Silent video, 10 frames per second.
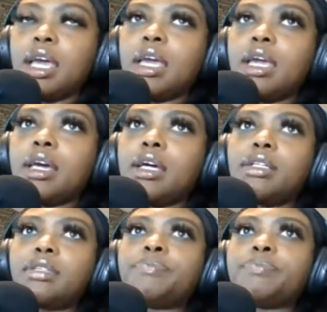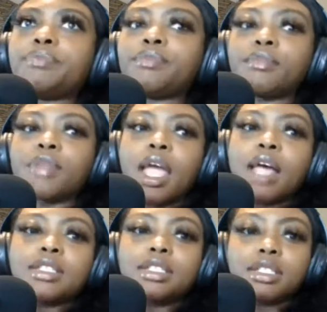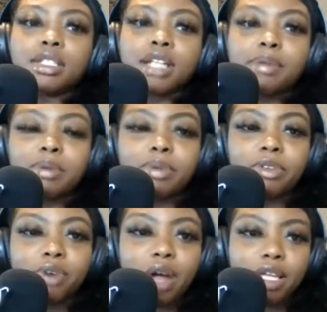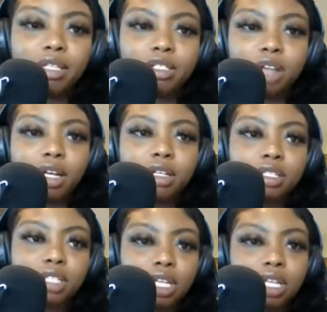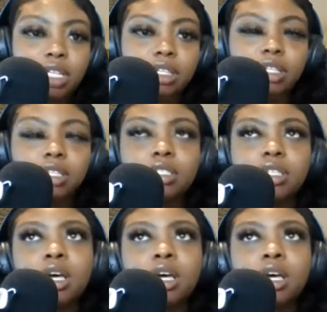And as a disclaimer, before I get started into any of this,